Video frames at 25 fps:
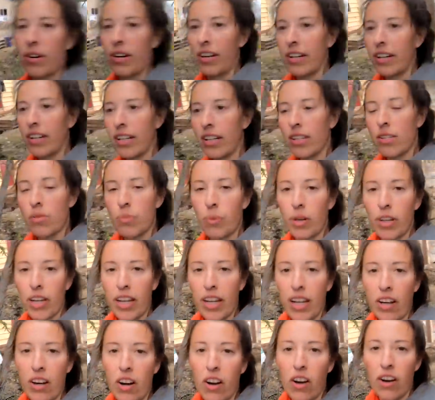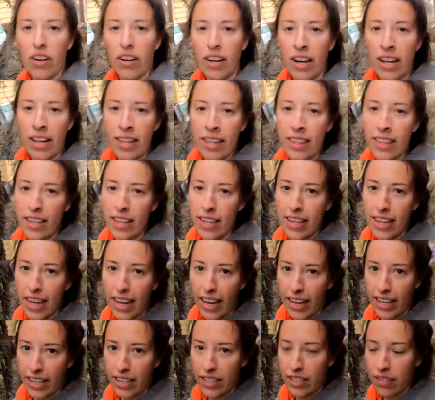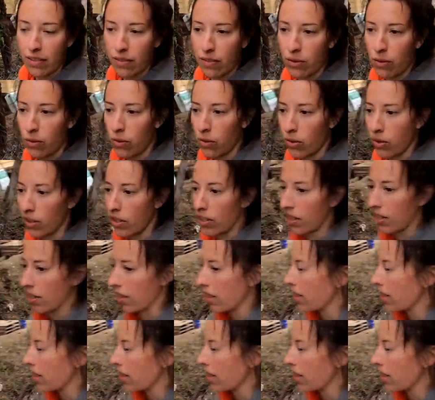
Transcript: Eric is working on the gate for